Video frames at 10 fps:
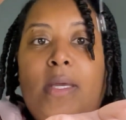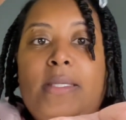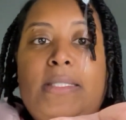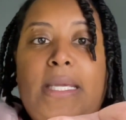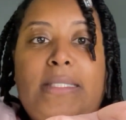
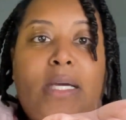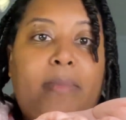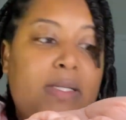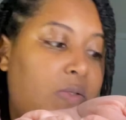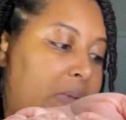take down
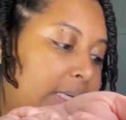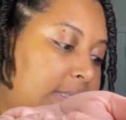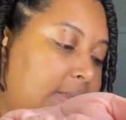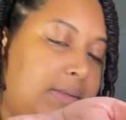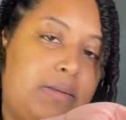my
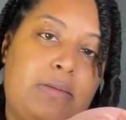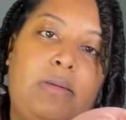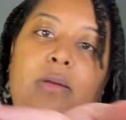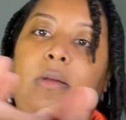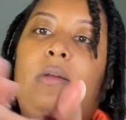twists,
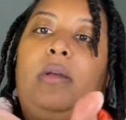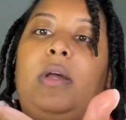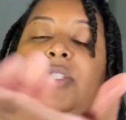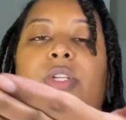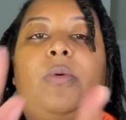
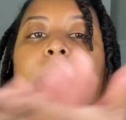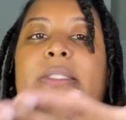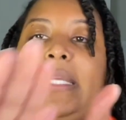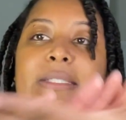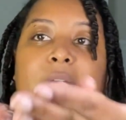because you don't want to
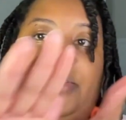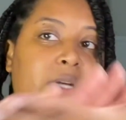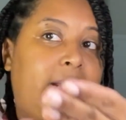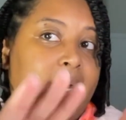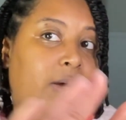take down your
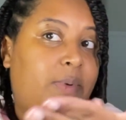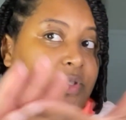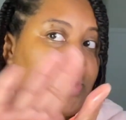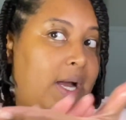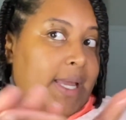hair with
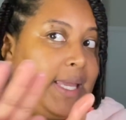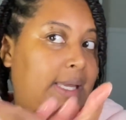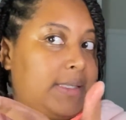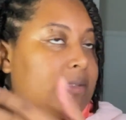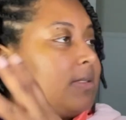dry
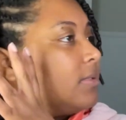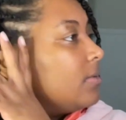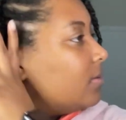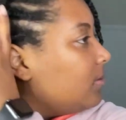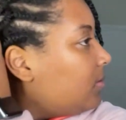hands,
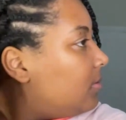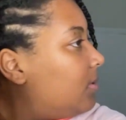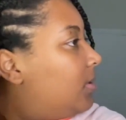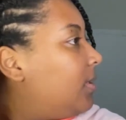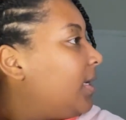
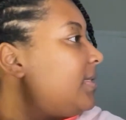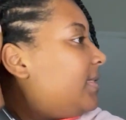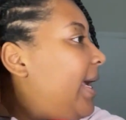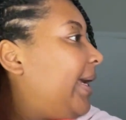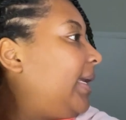because
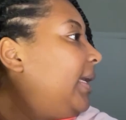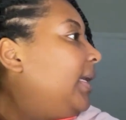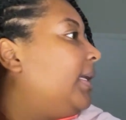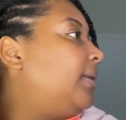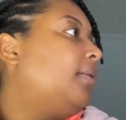that
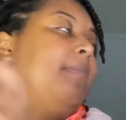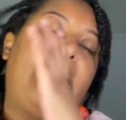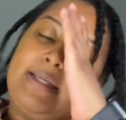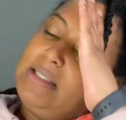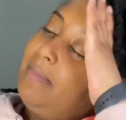can
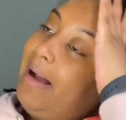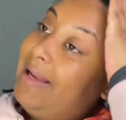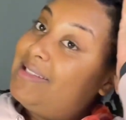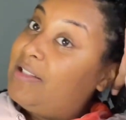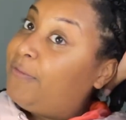
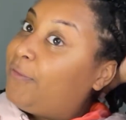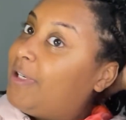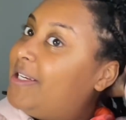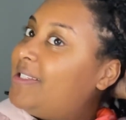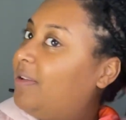maximize the
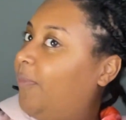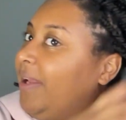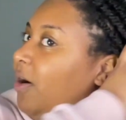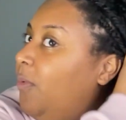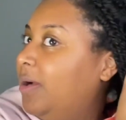frizz and we
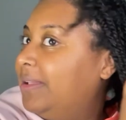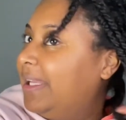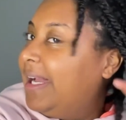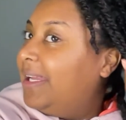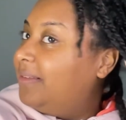don't want
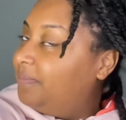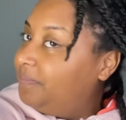that.